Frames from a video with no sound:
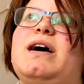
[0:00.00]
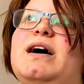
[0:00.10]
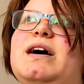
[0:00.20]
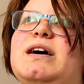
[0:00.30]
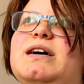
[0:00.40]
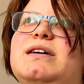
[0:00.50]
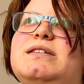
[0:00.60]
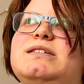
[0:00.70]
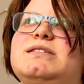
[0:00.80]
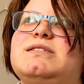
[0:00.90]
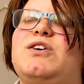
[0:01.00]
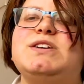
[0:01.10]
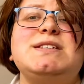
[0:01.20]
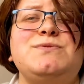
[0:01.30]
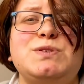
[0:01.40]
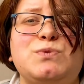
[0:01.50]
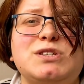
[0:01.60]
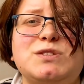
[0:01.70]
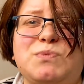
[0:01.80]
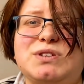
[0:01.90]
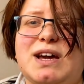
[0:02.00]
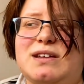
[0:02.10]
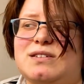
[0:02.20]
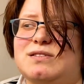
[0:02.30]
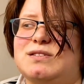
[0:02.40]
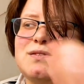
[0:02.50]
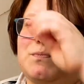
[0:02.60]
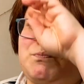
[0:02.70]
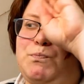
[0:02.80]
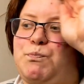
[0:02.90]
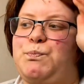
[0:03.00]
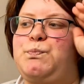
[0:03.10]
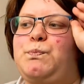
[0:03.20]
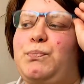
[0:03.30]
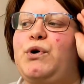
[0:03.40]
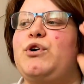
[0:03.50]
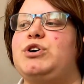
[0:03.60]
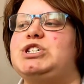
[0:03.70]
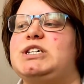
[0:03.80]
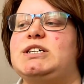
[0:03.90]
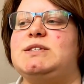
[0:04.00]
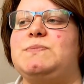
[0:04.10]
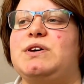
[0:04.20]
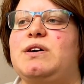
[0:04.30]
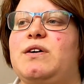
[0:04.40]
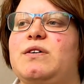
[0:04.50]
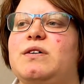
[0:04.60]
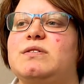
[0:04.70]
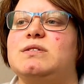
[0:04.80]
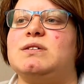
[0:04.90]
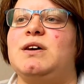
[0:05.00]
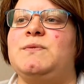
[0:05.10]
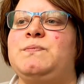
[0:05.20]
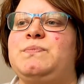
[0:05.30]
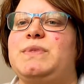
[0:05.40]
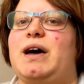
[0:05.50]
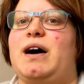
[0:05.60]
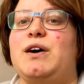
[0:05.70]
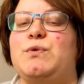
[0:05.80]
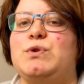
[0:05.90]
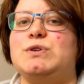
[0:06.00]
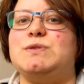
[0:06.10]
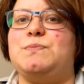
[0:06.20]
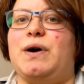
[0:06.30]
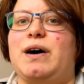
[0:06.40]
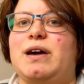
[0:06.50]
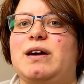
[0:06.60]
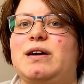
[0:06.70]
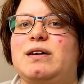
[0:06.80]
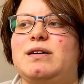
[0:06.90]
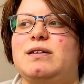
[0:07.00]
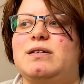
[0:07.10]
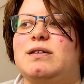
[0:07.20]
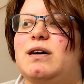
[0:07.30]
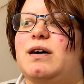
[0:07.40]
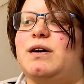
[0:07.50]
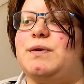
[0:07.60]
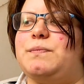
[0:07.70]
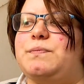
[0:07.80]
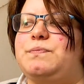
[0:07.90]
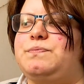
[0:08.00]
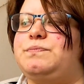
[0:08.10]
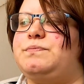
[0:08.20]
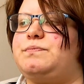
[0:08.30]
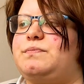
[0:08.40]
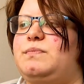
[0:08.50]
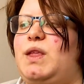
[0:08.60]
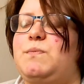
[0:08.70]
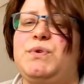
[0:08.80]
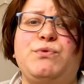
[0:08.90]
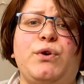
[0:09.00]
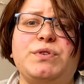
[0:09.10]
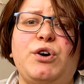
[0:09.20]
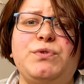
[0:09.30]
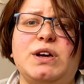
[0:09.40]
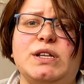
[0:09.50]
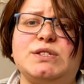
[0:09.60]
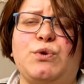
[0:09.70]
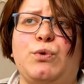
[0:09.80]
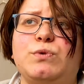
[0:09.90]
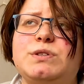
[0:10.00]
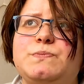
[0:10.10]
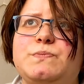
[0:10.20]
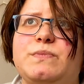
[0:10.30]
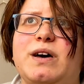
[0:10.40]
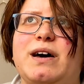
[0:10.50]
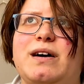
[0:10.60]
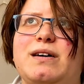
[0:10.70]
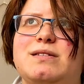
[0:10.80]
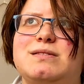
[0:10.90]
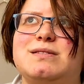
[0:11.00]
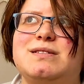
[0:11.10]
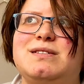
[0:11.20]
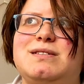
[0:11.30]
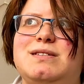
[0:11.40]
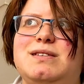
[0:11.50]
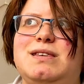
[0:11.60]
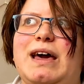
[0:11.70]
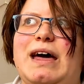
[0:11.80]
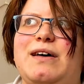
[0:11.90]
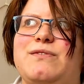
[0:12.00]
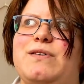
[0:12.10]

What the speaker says: And honestly, this was a spontaneous purchase because I was buying before the coffee got cold, and yeah,